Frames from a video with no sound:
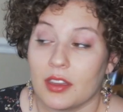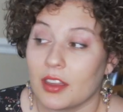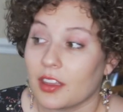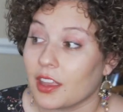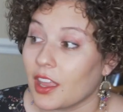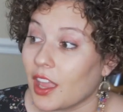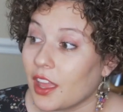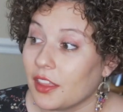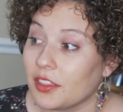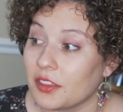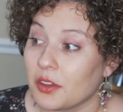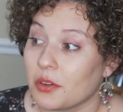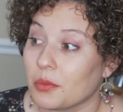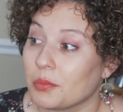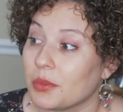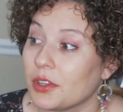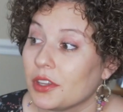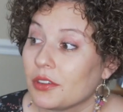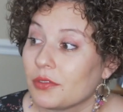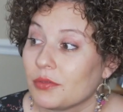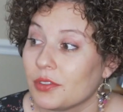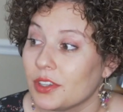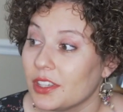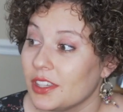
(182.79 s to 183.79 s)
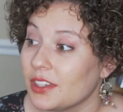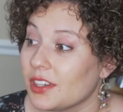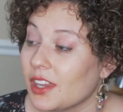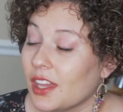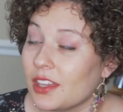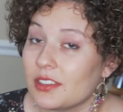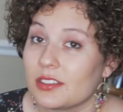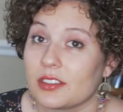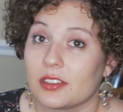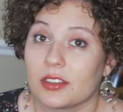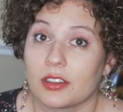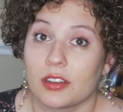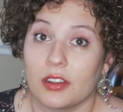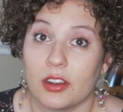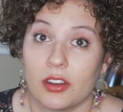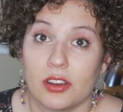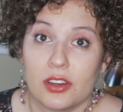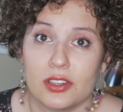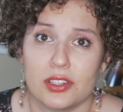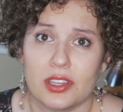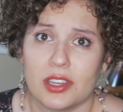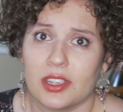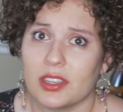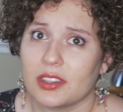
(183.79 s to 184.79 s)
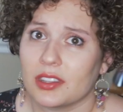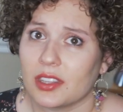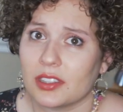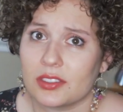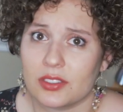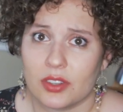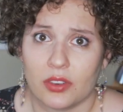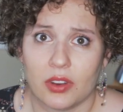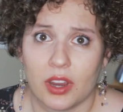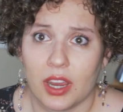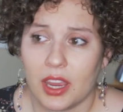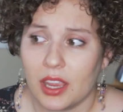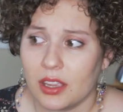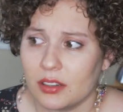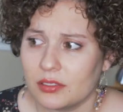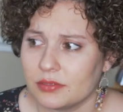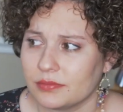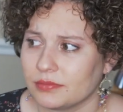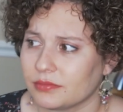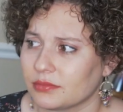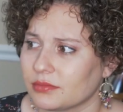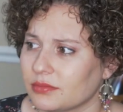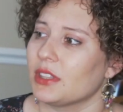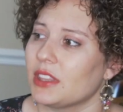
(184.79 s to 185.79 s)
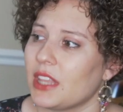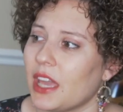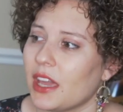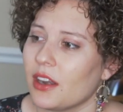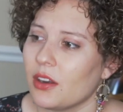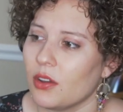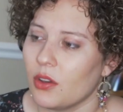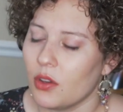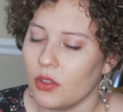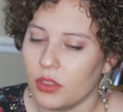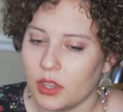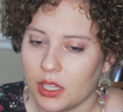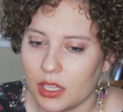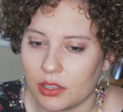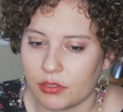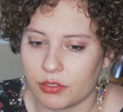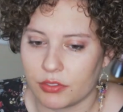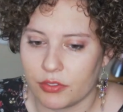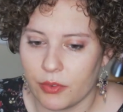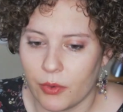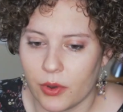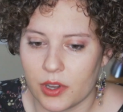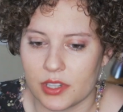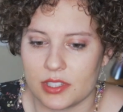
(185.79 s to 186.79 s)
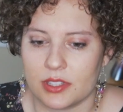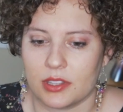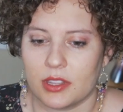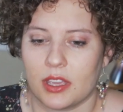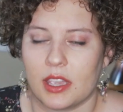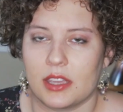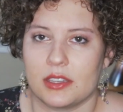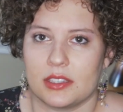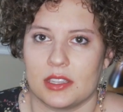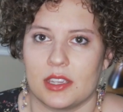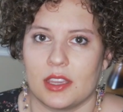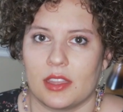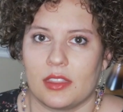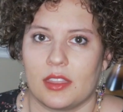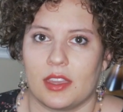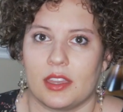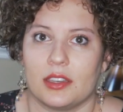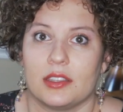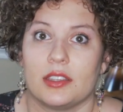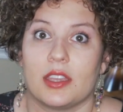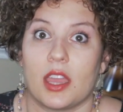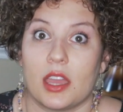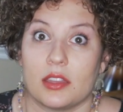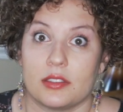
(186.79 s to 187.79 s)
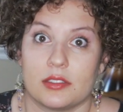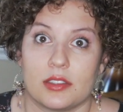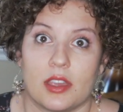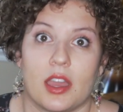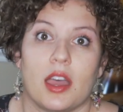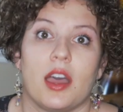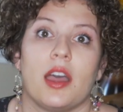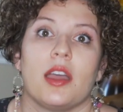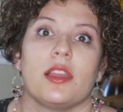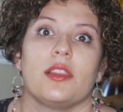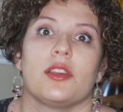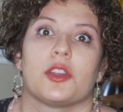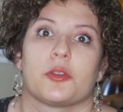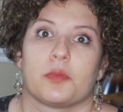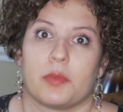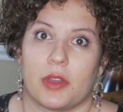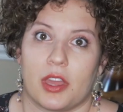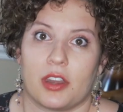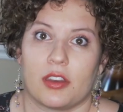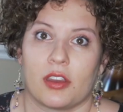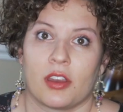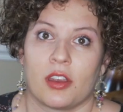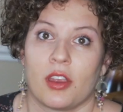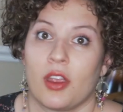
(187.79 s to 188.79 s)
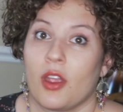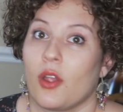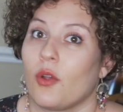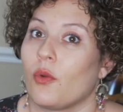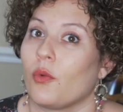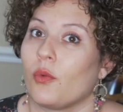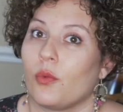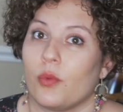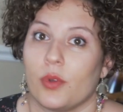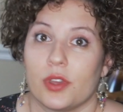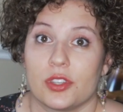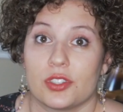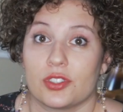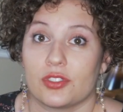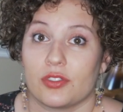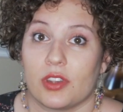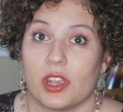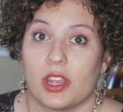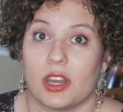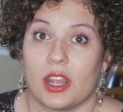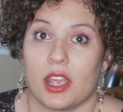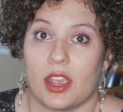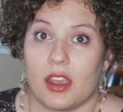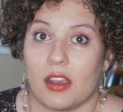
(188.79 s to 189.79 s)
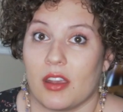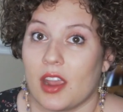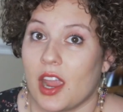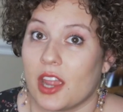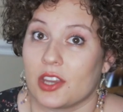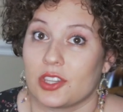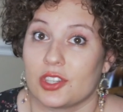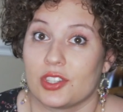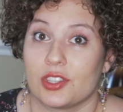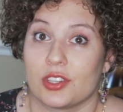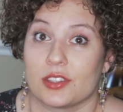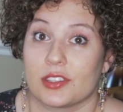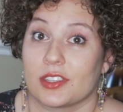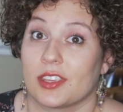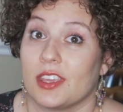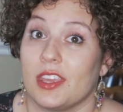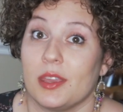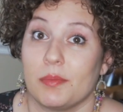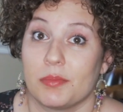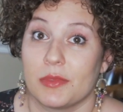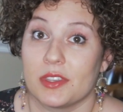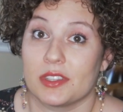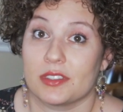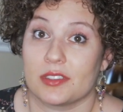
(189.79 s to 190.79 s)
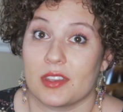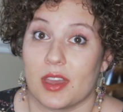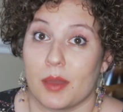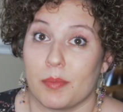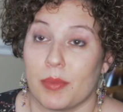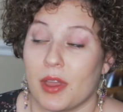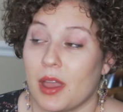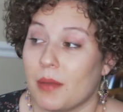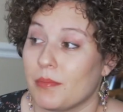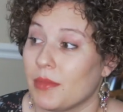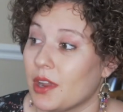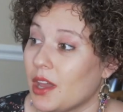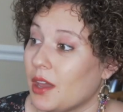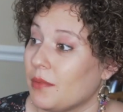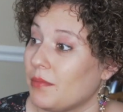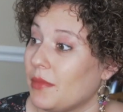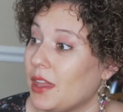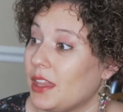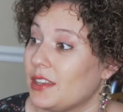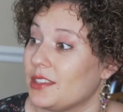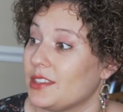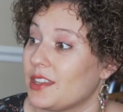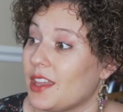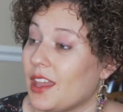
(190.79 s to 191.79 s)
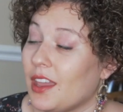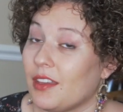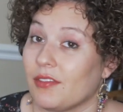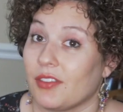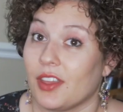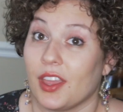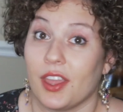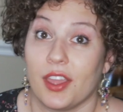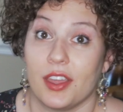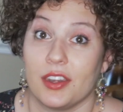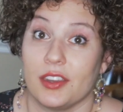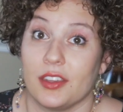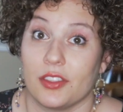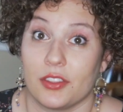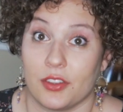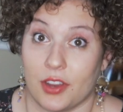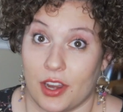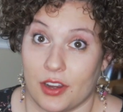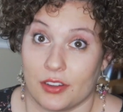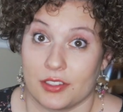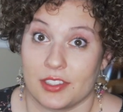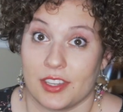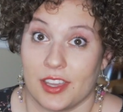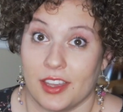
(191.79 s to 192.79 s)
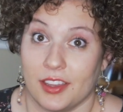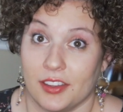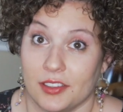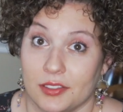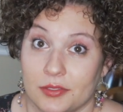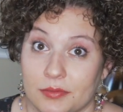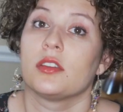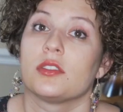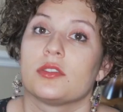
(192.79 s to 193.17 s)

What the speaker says: Again, they were being really nice and encouraging, and that's great, but that only enforced the idea that, yes, I look better with straight hair. I should just keep this up. I'm not meant to have any other hairstyle.